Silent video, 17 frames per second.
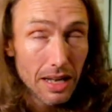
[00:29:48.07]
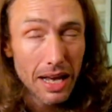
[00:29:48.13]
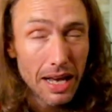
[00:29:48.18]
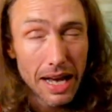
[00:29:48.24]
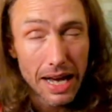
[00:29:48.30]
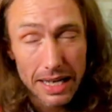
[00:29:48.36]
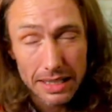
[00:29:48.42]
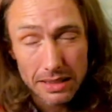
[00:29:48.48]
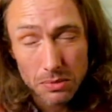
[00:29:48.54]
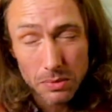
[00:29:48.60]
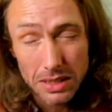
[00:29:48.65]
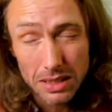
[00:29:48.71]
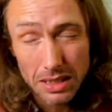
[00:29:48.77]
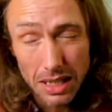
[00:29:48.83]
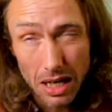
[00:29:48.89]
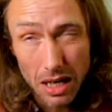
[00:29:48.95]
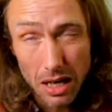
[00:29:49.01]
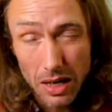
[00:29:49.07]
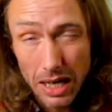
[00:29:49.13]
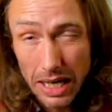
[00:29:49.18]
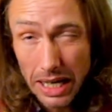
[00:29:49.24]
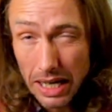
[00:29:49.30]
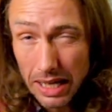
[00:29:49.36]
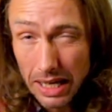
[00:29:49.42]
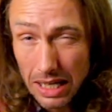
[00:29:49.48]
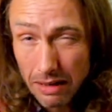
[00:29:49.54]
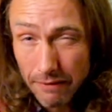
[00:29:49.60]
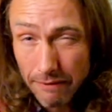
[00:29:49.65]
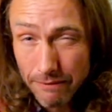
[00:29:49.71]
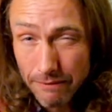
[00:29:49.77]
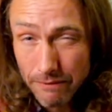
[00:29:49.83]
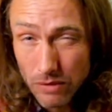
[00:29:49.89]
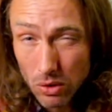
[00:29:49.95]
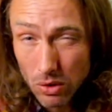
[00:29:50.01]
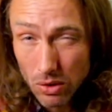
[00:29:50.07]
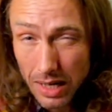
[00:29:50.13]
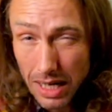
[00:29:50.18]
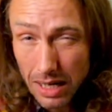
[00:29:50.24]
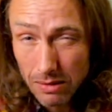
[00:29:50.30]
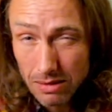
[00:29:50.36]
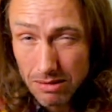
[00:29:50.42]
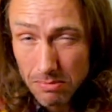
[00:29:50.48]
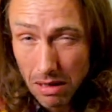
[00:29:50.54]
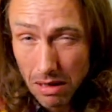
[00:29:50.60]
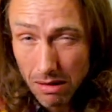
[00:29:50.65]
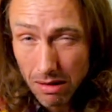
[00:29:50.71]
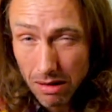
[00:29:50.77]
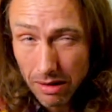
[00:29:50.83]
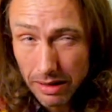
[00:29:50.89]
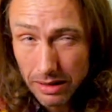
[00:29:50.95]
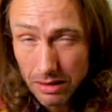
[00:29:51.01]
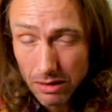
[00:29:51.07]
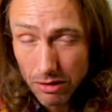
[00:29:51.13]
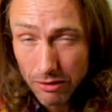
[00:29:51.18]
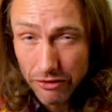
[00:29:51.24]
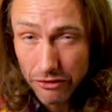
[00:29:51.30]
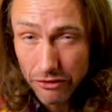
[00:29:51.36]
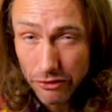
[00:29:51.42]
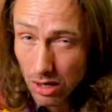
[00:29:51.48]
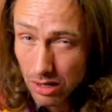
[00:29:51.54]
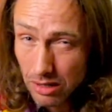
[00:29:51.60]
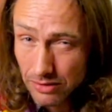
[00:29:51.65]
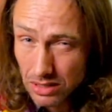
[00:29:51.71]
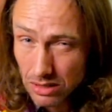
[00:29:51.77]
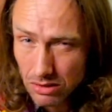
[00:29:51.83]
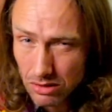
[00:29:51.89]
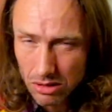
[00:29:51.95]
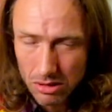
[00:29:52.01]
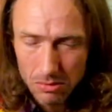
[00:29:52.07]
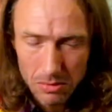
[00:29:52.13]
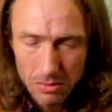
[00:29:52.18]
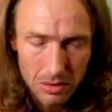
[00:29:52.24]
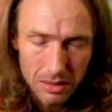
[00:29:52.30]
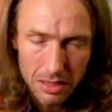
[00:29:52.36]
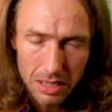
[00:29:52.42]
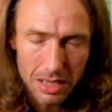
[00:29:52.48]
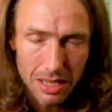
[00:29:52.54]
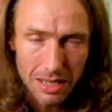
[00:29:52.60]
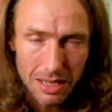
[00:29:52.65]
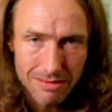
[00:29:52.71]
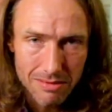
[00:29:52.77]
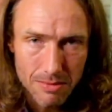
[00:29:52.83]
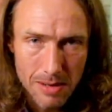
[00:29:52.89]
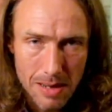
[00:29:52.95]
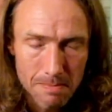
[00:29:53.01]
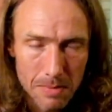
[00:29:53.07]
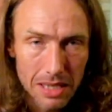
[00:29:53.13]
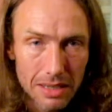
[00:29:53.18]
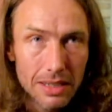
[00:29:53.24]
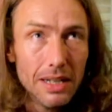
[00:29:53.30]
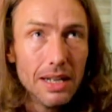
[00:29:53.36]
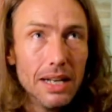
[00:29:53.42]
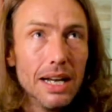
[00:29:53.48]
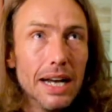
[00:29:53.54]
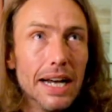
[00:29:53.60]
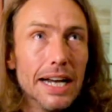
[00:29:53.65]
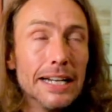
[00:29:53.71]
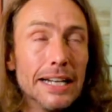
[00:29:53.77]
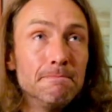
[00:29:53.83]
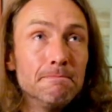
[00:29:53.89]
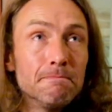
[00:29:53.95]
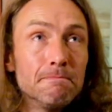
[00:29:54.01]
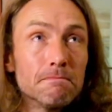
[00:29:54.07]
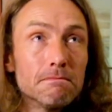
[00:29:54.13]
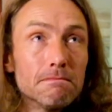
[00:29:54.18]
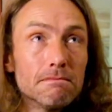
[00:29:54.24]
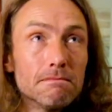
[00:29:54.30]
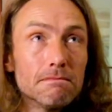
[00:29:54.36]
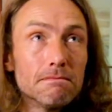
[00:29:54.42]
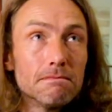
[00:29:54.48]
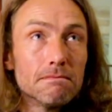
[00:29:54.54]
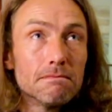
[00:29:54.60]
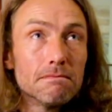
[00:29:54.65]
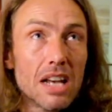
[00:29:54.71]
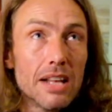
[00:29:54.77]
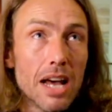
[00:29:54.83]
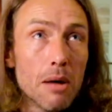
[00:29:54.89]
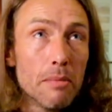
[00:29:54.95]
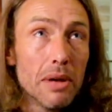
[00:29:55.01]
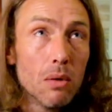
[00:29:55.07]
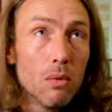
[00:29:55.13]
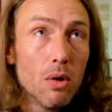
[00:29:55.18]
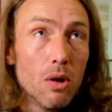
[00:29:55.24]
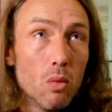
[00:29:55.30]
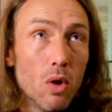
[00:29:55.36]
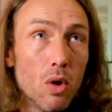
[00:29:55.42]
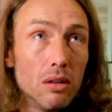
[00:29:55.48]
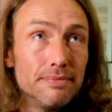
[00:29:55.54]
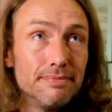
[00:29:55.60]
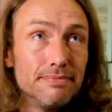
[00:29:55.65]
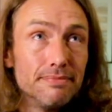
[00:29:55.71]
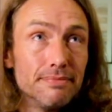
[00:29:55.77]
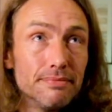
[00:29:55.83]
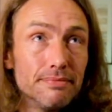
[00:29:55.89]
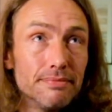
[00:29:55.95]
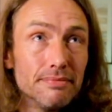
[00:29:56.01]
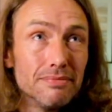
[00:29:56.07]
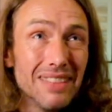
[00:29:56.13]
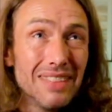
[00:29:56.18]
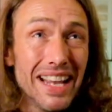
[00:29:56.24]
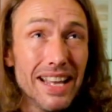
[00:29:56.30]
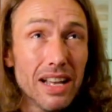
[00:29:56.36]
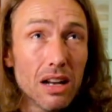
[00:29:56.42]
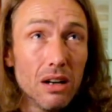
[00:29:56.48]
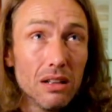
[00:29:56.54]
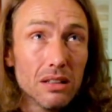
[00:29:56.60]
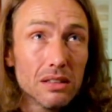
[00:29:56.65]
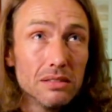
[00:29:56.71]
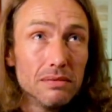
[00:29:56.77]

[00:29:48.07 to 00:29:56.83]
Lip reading: as we're still only, I think, 4 hours behind, not five as normal. I can't remember. That'll be like, what, 8 o'clock?